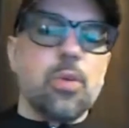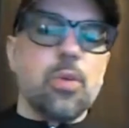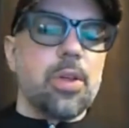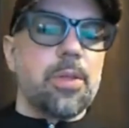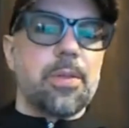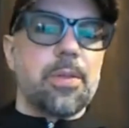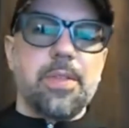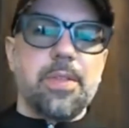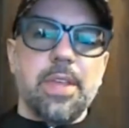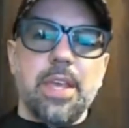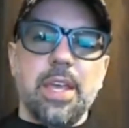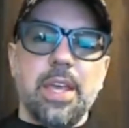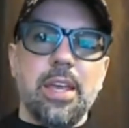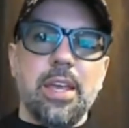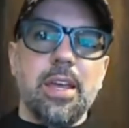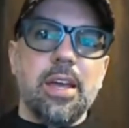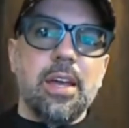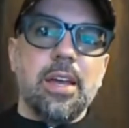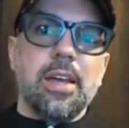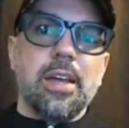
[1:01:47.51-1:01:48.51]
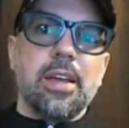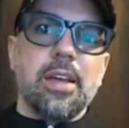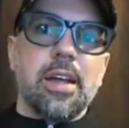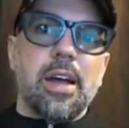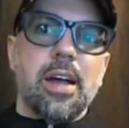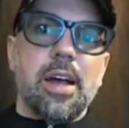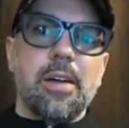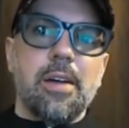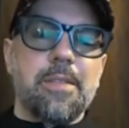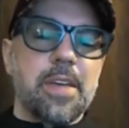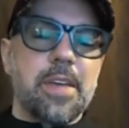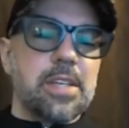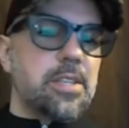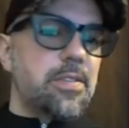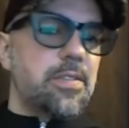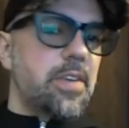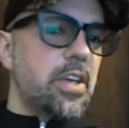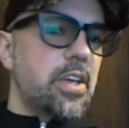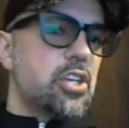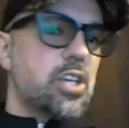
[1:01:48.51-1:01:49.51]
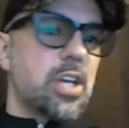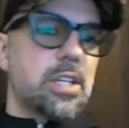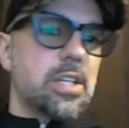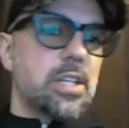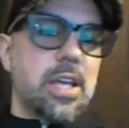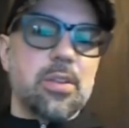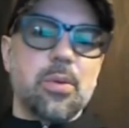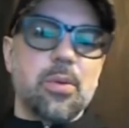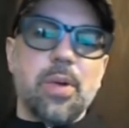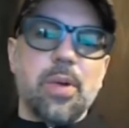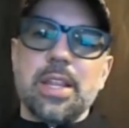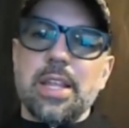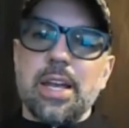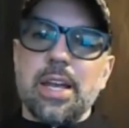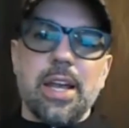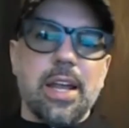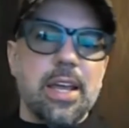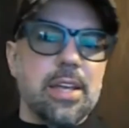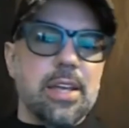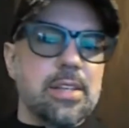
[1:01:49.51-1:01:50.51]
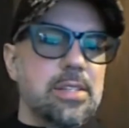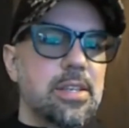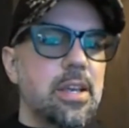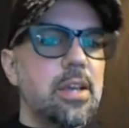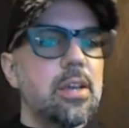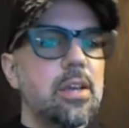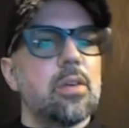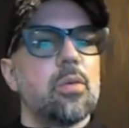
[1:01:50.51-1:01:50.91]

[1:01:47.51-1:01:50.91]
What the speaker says: with the face-to-face shutdown the way that it is,